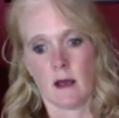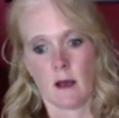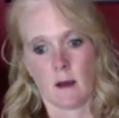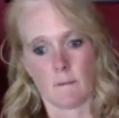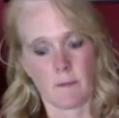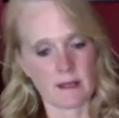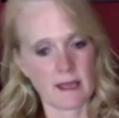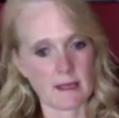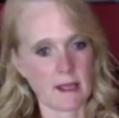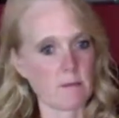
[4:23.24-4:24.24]
But
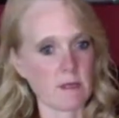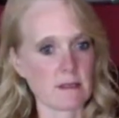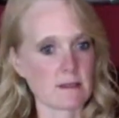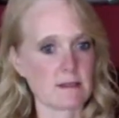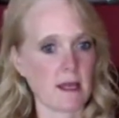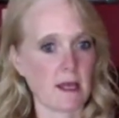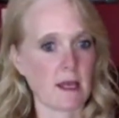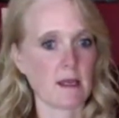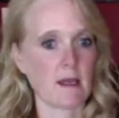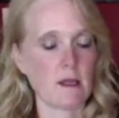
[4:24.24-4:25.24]
that led me, as I
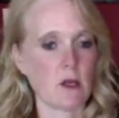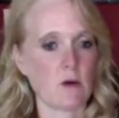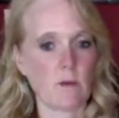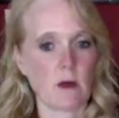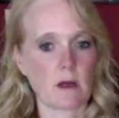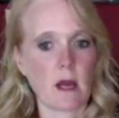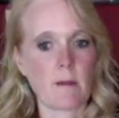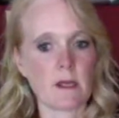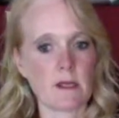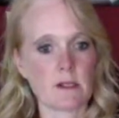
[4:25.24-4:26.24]
say, a
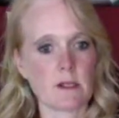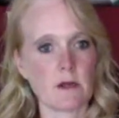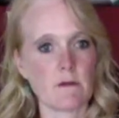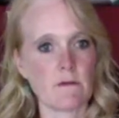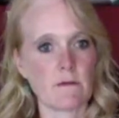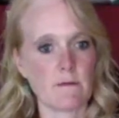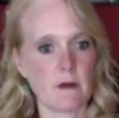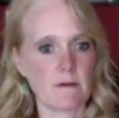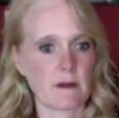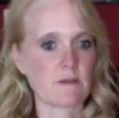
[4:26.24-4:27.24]
combination of
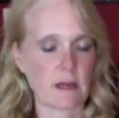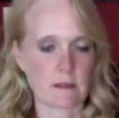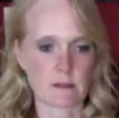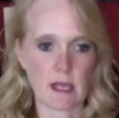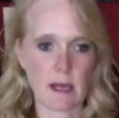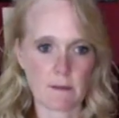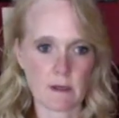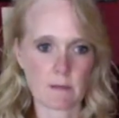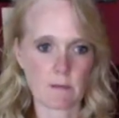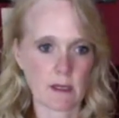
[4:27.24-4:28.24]
various factors
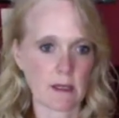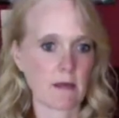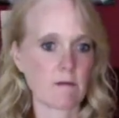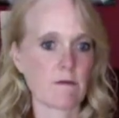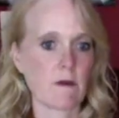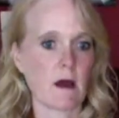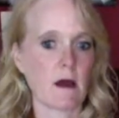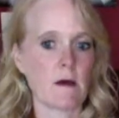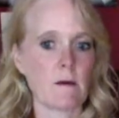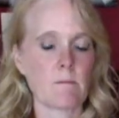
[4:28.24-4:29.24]
happening in my life
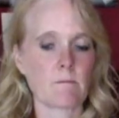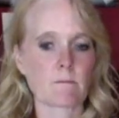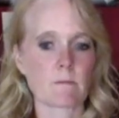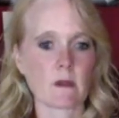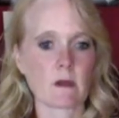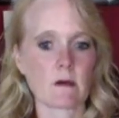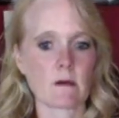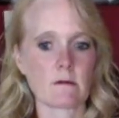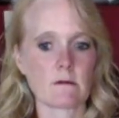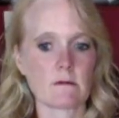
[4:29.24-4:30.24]

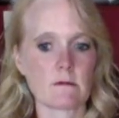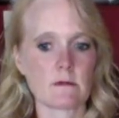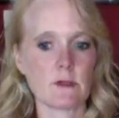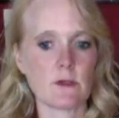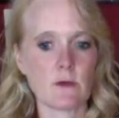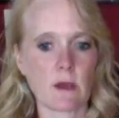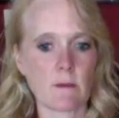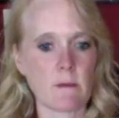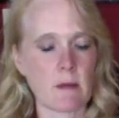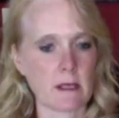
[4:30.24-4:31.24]
to get
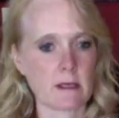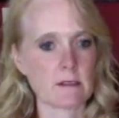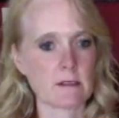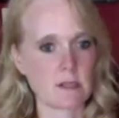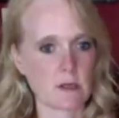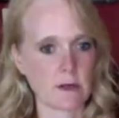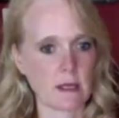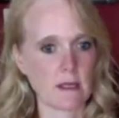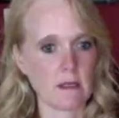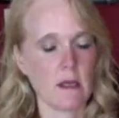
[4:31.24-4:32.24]
my mind considering
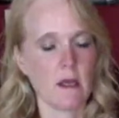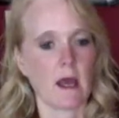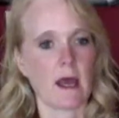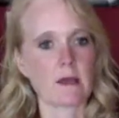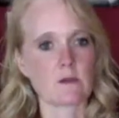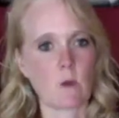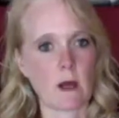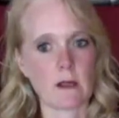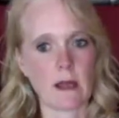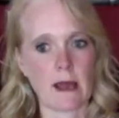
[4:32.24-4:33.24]
it, as
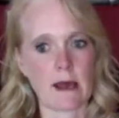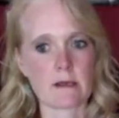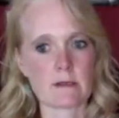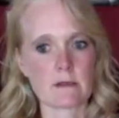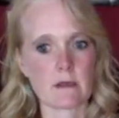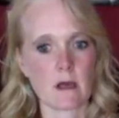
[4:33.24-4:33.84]
well as